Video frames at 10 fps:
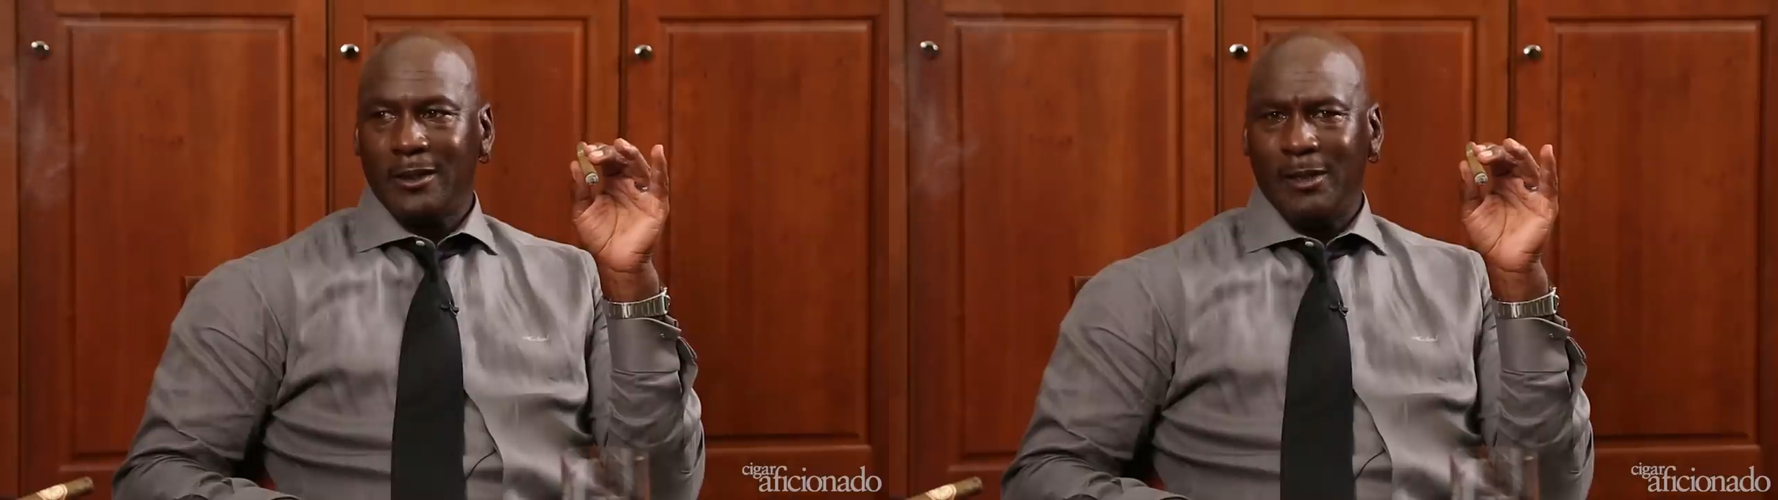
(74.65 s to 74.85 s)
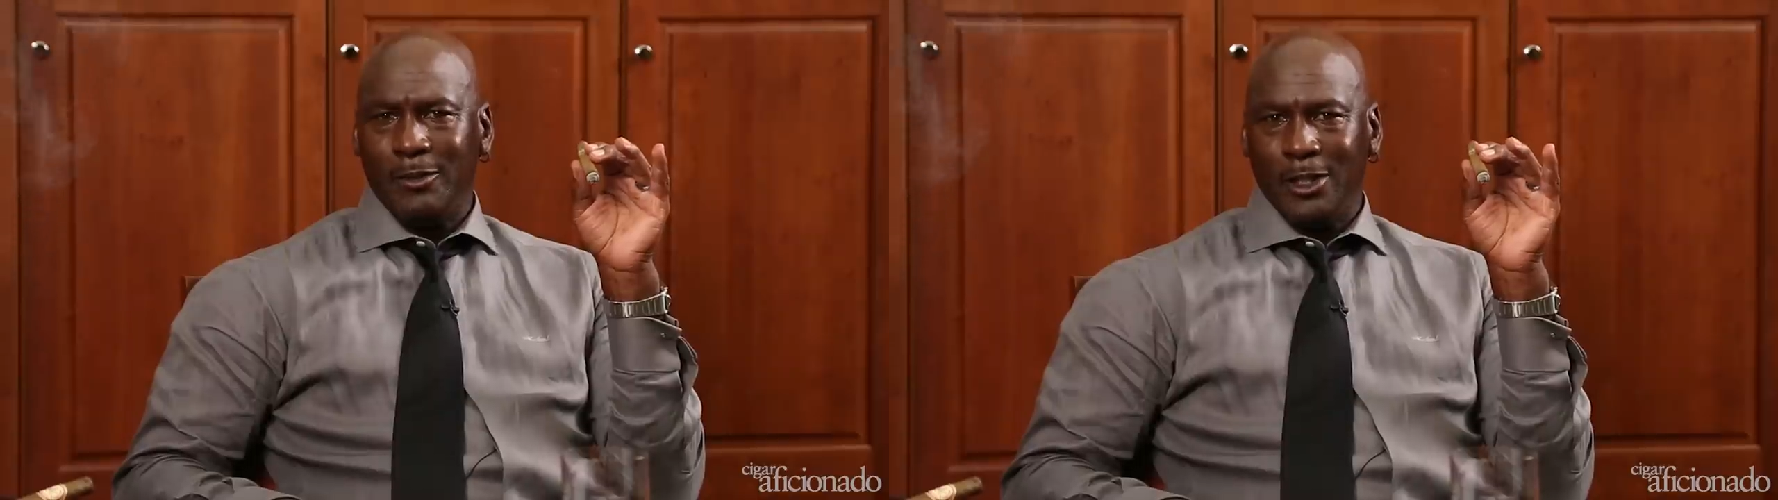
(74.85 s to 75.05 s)

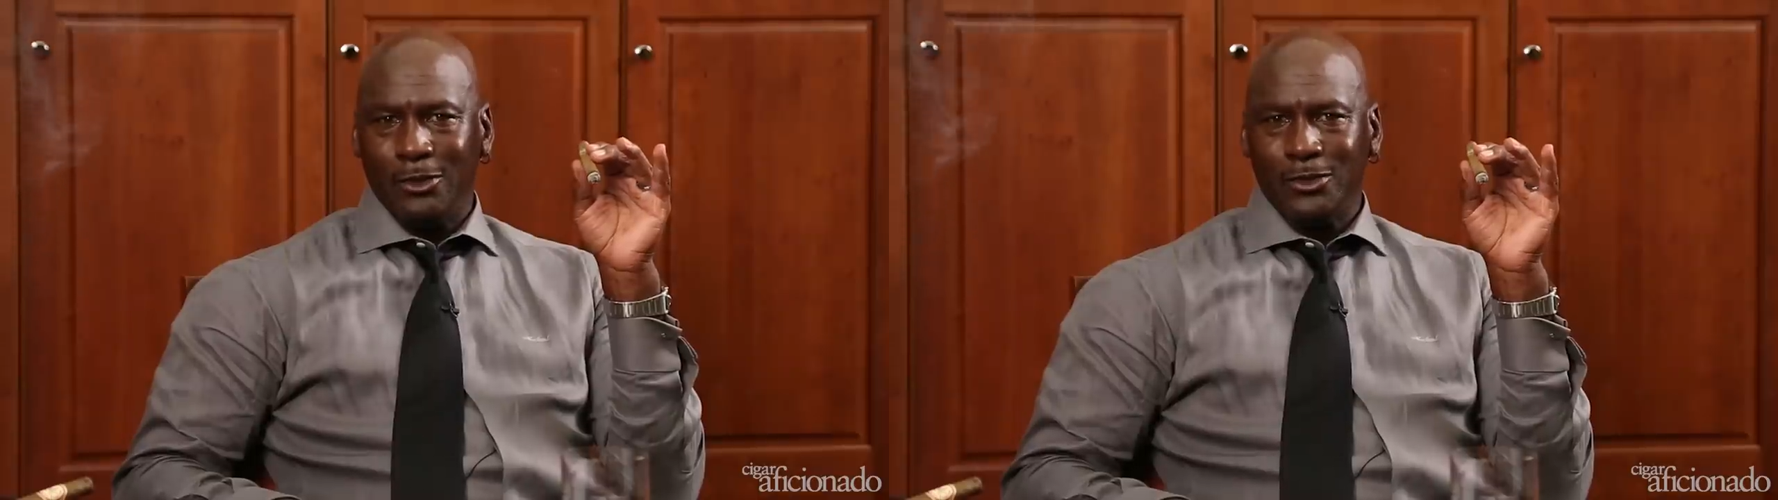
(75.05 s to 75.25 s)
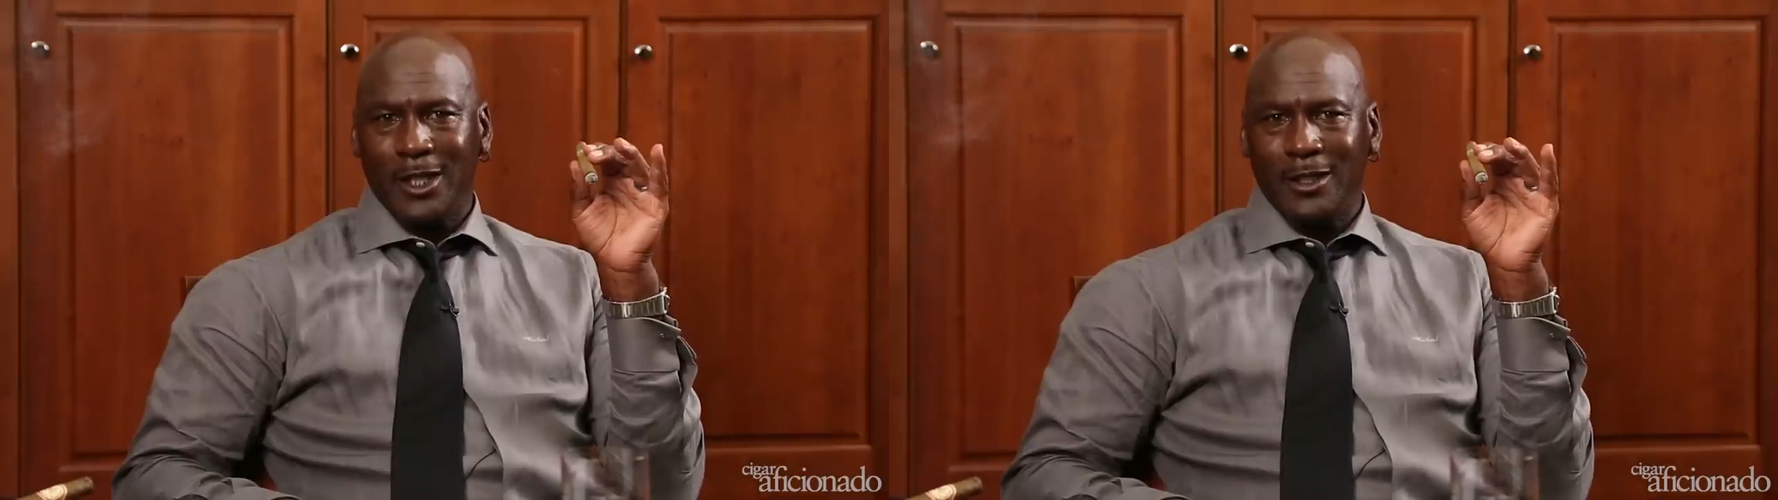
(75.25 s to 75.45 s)
keep your
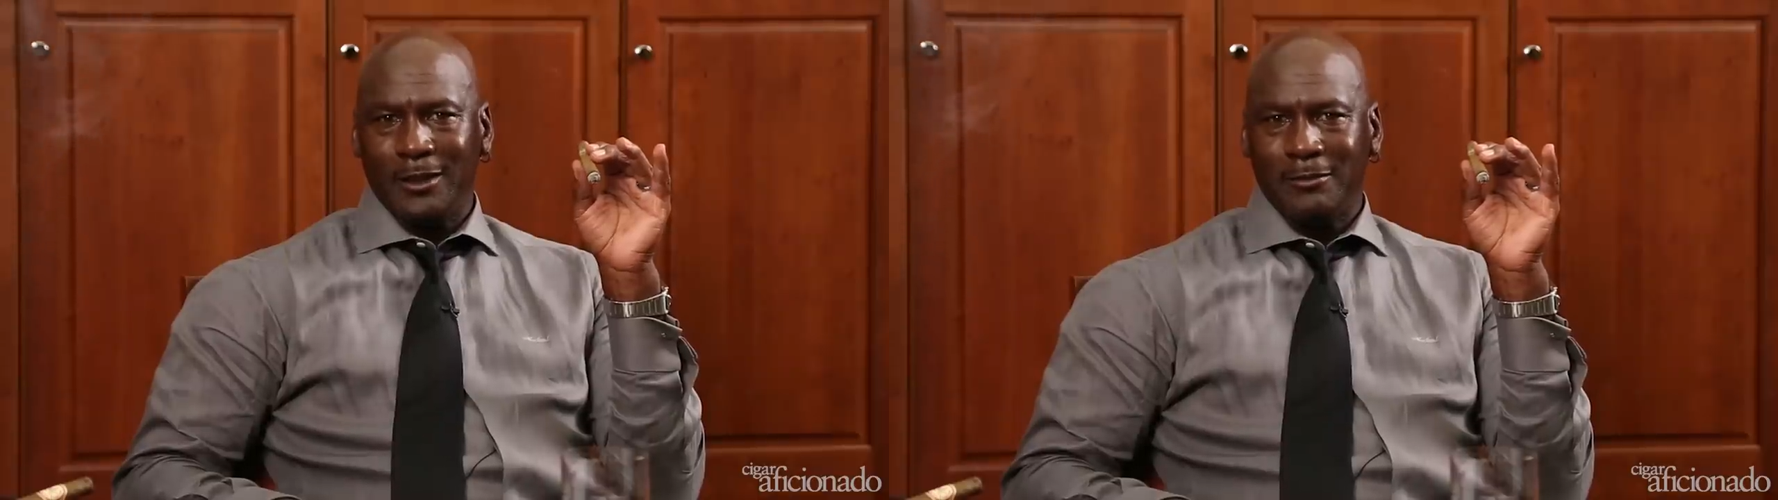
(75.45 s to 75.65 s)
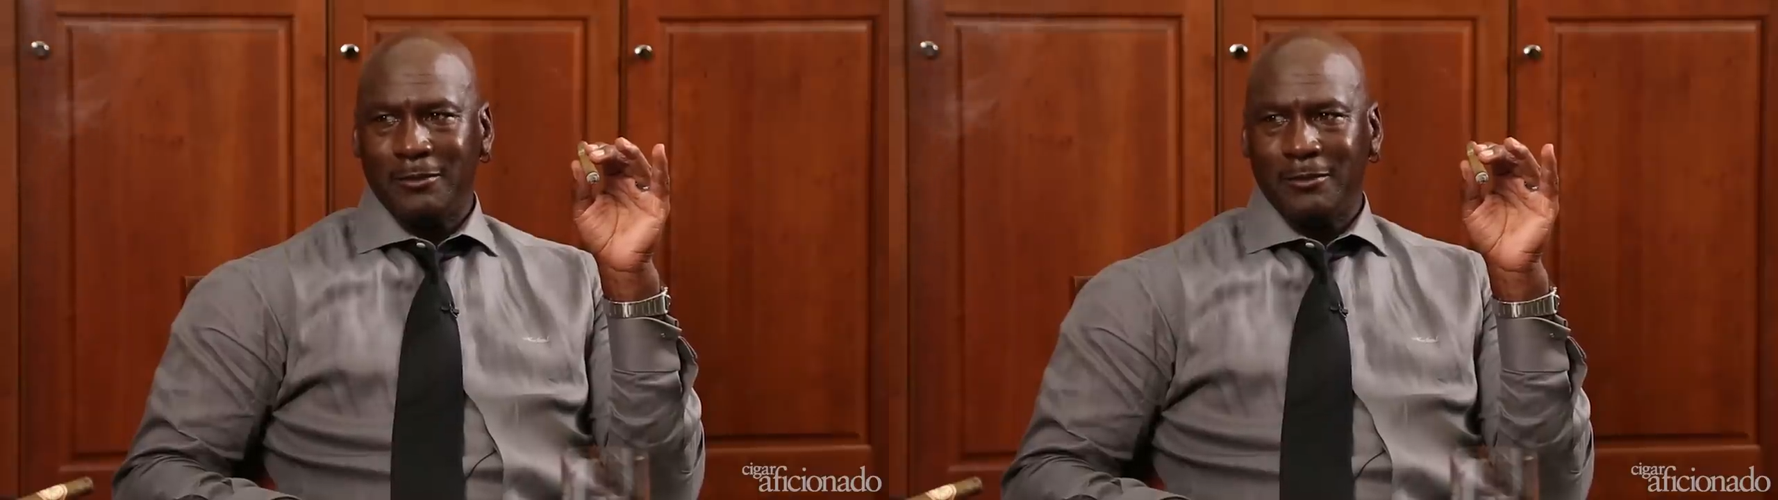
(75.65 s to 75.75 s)
nose clean.